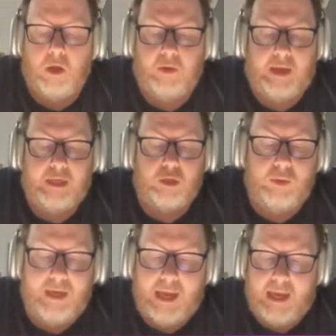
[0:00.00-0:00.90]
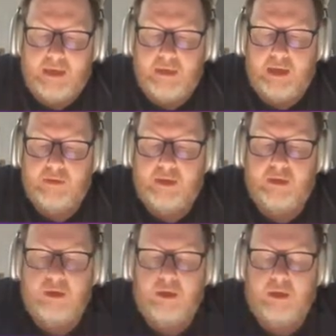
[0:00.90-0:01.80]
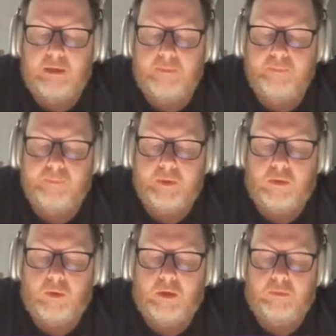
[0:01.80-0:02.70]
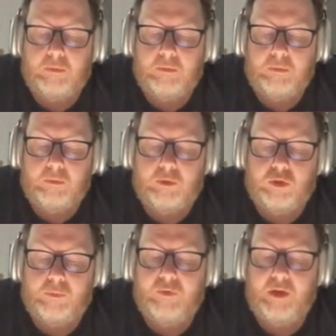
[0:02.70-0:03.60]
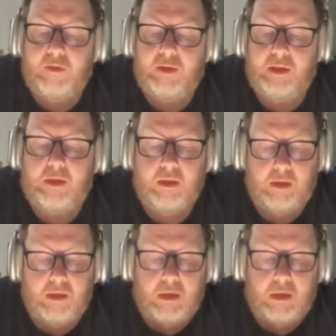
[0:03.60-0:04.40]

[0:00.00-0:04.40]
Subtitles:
Okay, so looking ahead, and then I'll stop the video there.